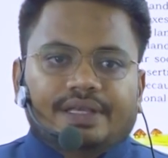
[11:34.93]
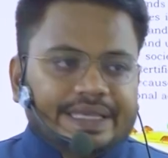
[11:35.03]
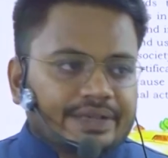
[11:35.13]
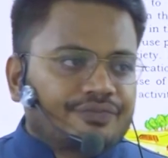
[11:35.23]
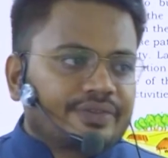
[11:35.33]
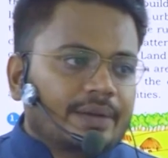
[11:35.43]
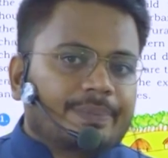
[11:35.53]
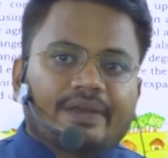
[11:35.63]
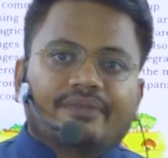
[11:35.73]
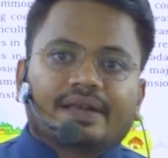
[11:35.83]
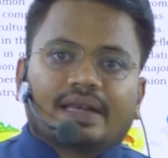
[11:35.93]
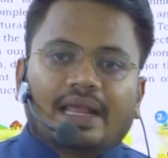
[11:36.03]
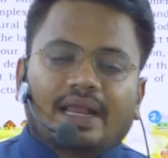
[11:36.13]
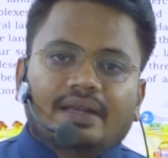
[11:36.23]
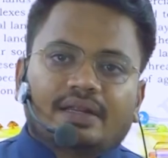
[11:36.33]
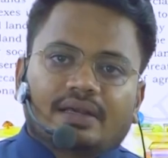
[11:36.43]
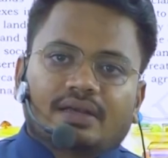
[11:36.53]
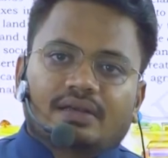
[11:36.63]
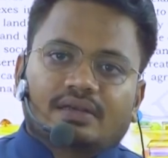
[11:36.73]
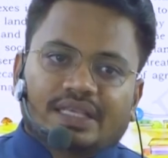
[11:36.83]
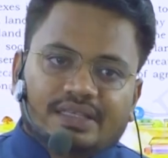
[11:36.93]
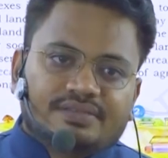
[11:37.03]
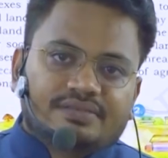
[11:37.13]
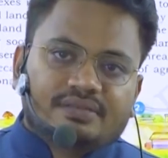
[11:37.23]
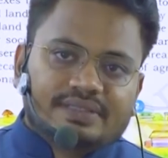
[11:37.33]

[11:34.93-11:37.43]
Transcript: if that private land is